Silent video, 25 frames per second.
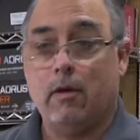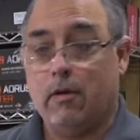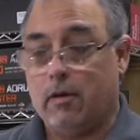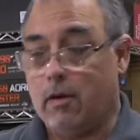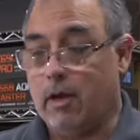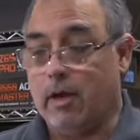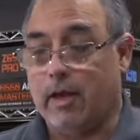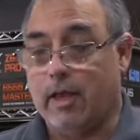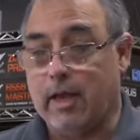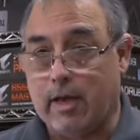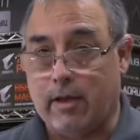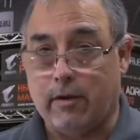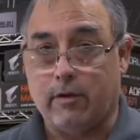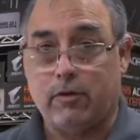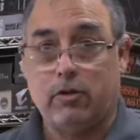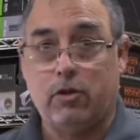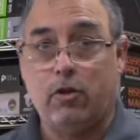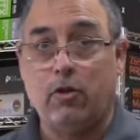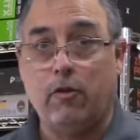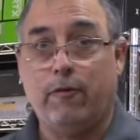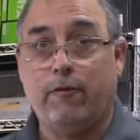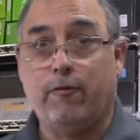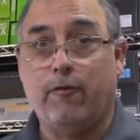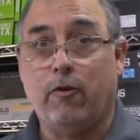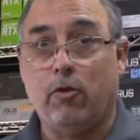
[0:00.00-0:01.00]
again,
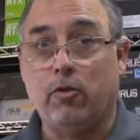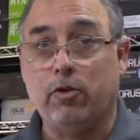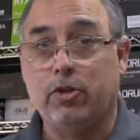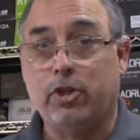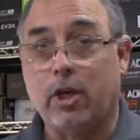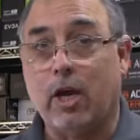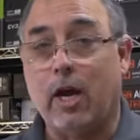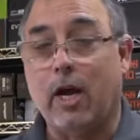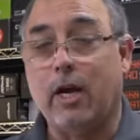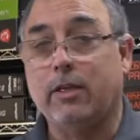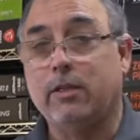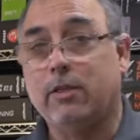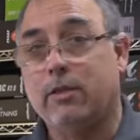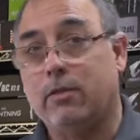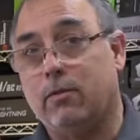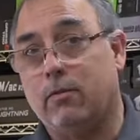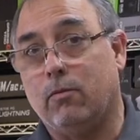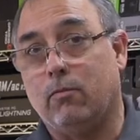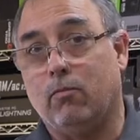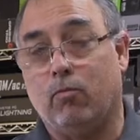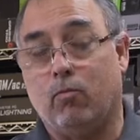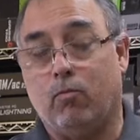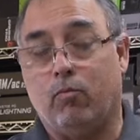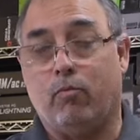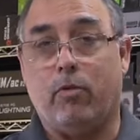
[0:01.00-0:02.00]
two full shots,
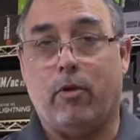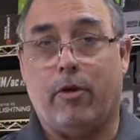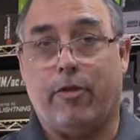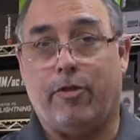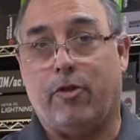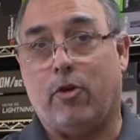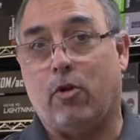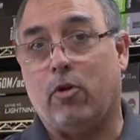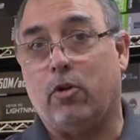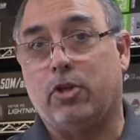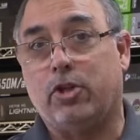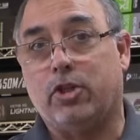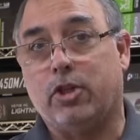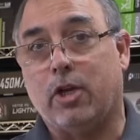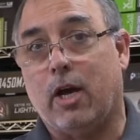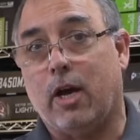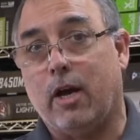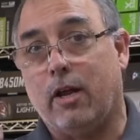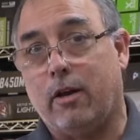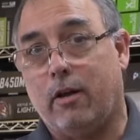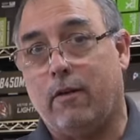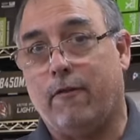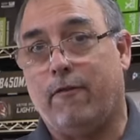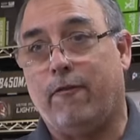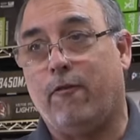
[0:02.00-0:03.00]
a third
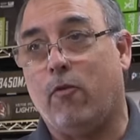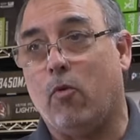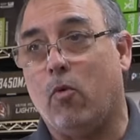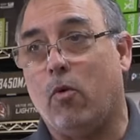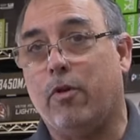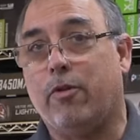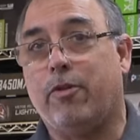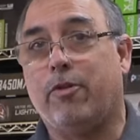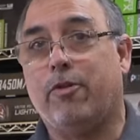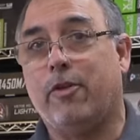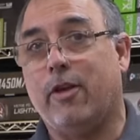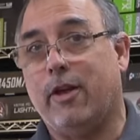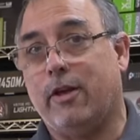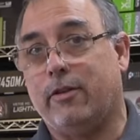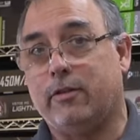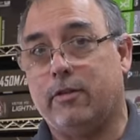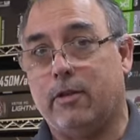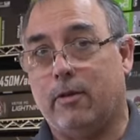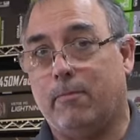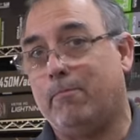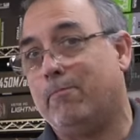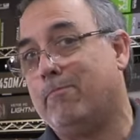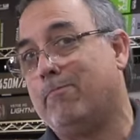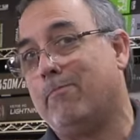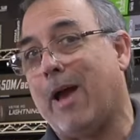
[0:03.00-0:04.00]
shot, and a fourth as
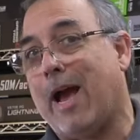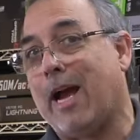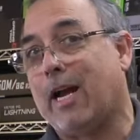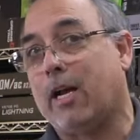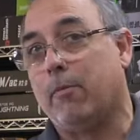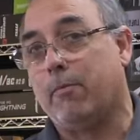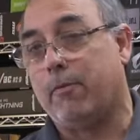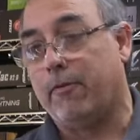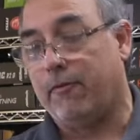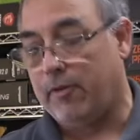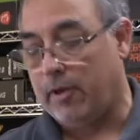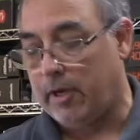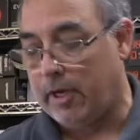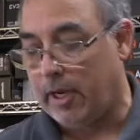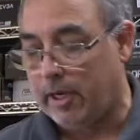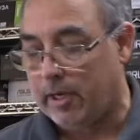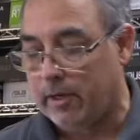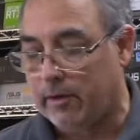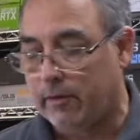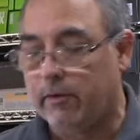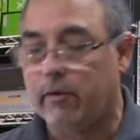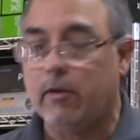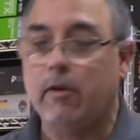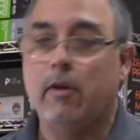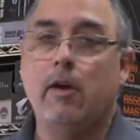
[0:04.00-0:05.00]
a backup if you need
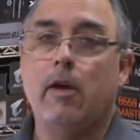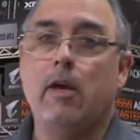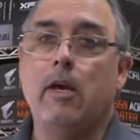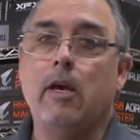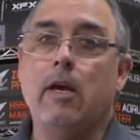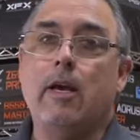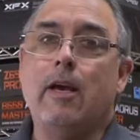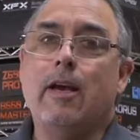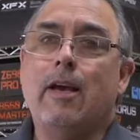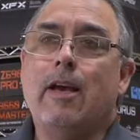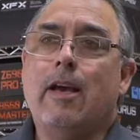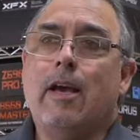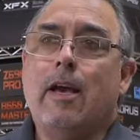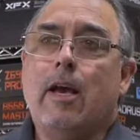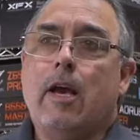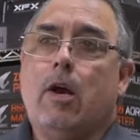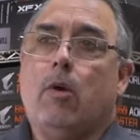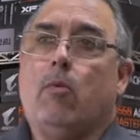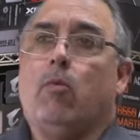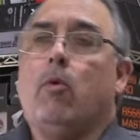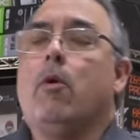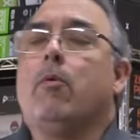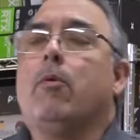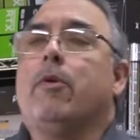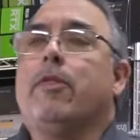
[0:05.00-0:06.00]
it.
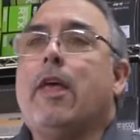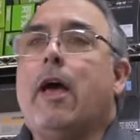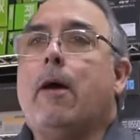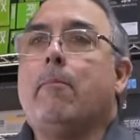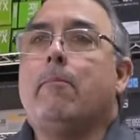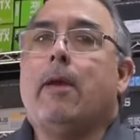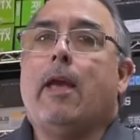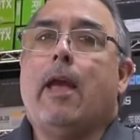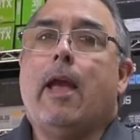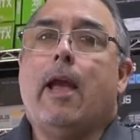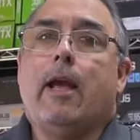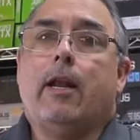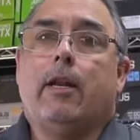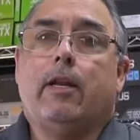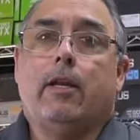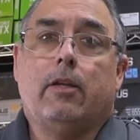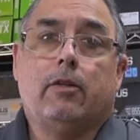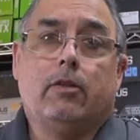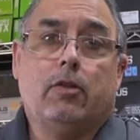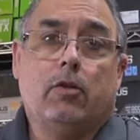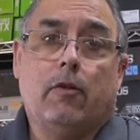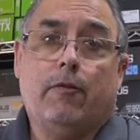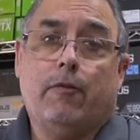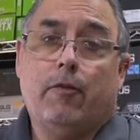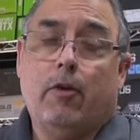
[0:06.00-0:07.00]
Where would that be handy?
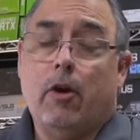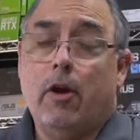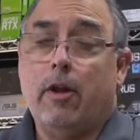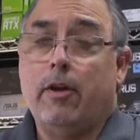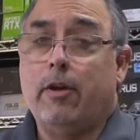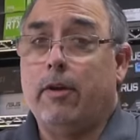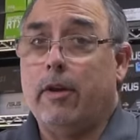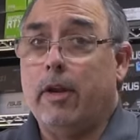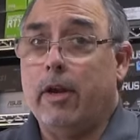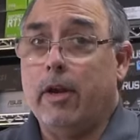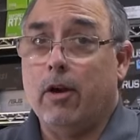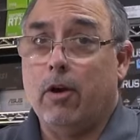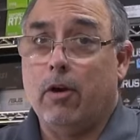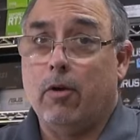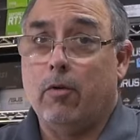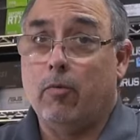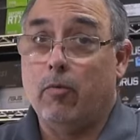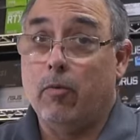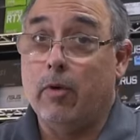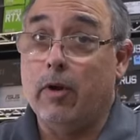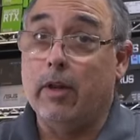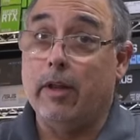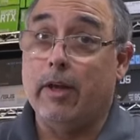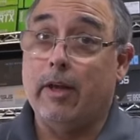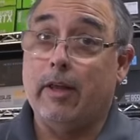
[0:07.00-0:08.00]
So if you're hunting deer,
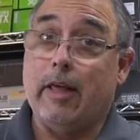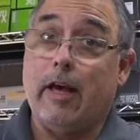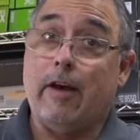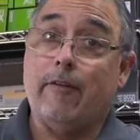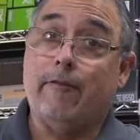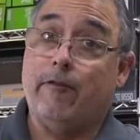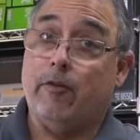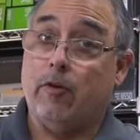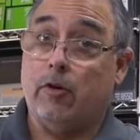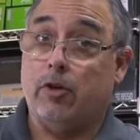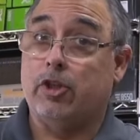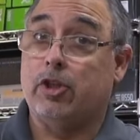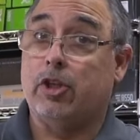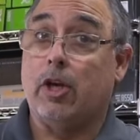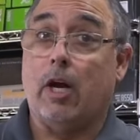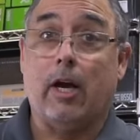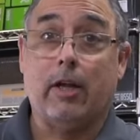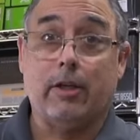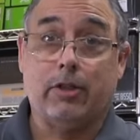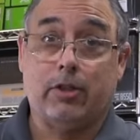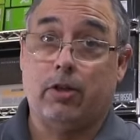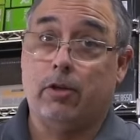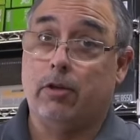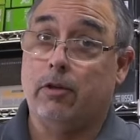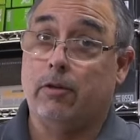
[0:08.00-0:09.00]
really that first
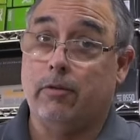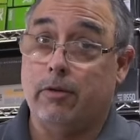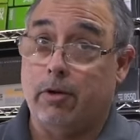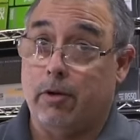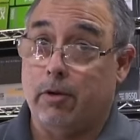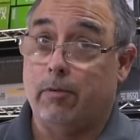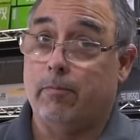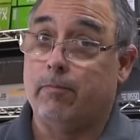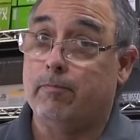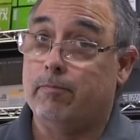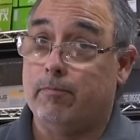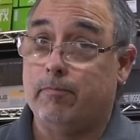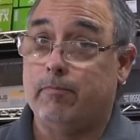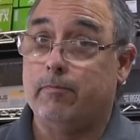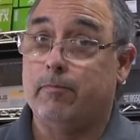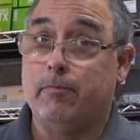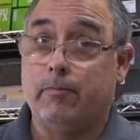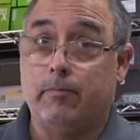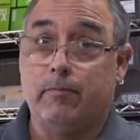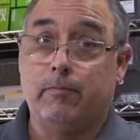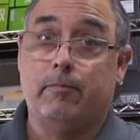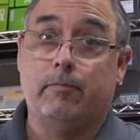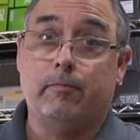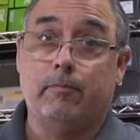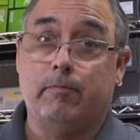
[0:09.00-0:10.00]
shot's your
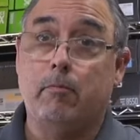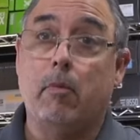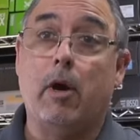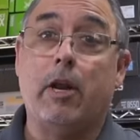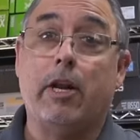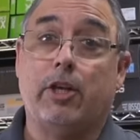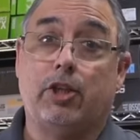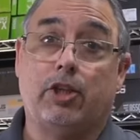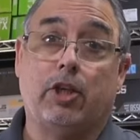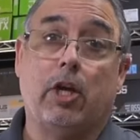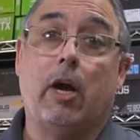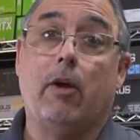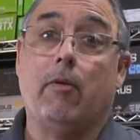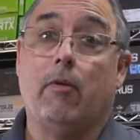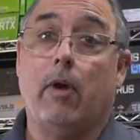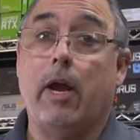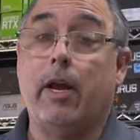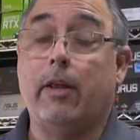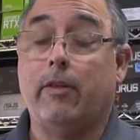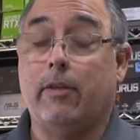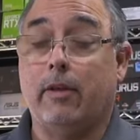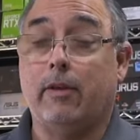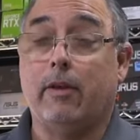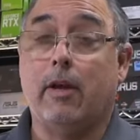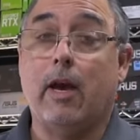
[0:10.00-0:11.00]
money shot,
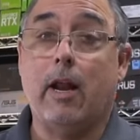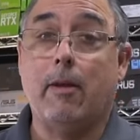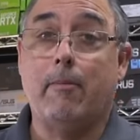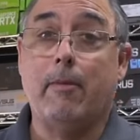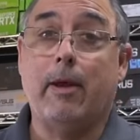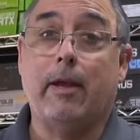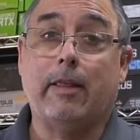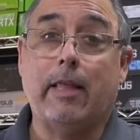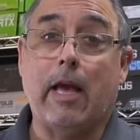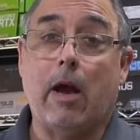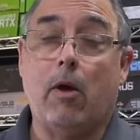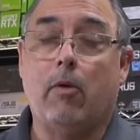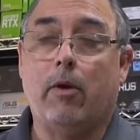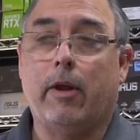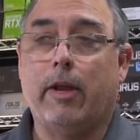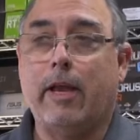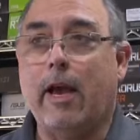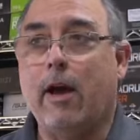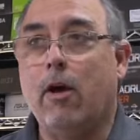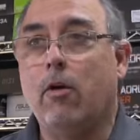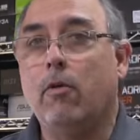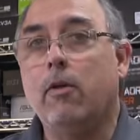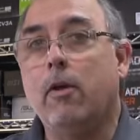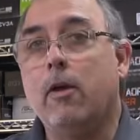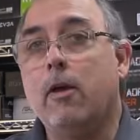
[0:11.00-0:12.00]
right? You got to make that one
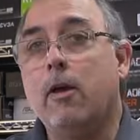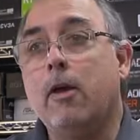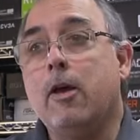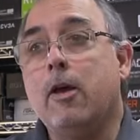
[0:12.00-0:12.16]
count.